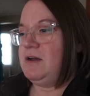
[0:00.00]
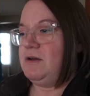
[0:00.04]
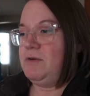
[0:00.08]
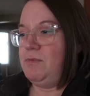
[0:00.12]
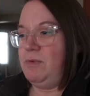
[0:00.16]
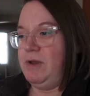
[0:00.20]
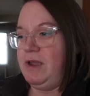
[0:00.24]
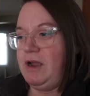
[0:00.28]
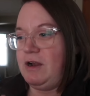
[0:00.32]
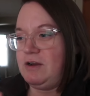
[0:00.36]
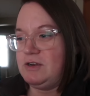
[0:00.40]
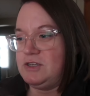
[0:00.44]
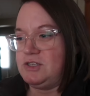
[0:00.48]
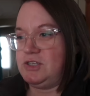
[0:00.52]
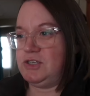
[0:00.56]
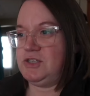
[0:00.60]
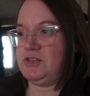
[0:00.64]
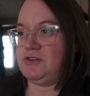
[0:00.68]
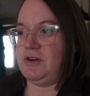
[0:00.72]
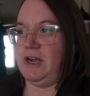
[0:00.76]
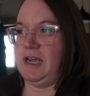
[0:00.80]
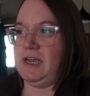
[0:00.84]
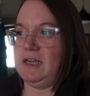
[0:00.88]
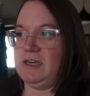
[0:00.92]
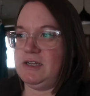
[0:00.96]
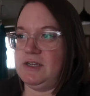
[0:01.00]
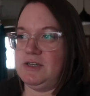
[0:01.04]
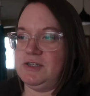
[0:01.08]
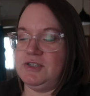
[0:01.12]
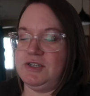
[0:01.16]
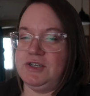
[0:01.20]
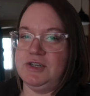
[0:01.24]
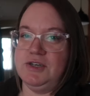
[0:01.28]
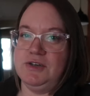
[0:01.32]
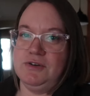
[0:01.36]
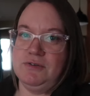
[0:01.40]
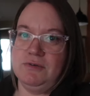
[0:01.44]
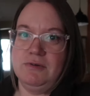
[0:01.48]
We are straight
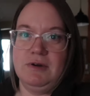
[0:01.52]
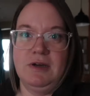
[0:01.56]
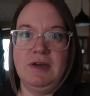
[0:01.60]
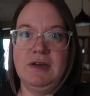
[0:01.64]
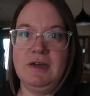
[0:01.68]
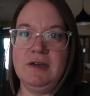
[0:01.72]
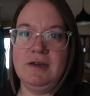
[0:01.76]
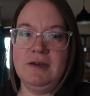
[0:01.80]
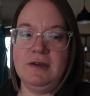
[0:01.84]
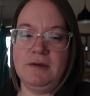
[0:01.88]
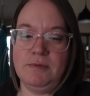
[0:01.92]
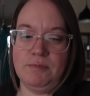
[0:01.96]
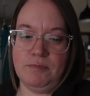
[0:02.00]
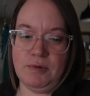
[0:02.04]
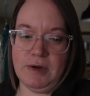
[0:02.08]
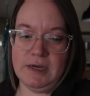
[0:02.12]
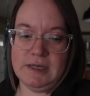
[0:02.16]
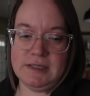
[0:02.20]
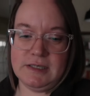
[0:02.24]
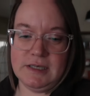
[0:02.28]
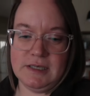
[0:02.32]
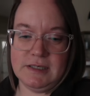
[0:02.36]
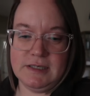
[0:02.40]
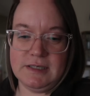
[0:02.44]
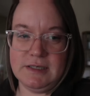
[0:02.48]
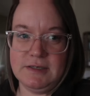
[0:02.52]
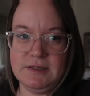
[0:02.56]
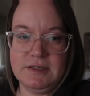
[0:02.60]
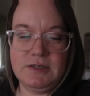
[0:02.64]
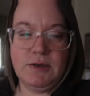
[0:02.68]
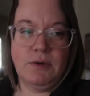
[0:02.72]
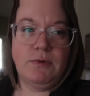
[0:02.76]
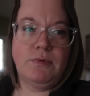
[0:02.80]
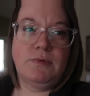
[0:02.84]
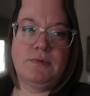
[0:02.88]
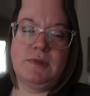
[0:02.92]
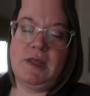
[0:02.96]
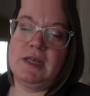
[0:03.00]
to braces.
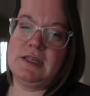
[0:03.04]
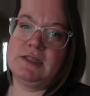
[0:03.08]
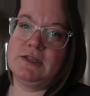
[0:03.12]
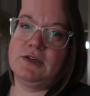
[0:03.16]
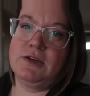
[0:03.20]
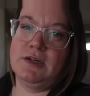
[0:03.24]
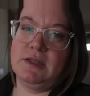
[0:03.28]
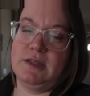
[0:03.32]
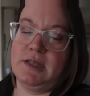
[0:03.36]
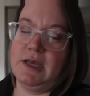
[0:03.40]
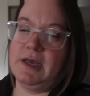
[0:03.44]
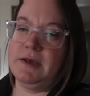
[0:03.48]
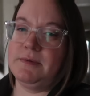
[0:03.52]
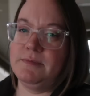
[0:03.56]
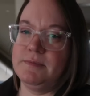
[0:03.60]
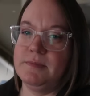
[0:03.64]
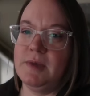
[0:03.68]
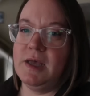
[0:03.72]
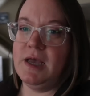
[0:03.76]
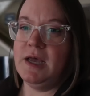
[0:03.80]
So that's a good thing.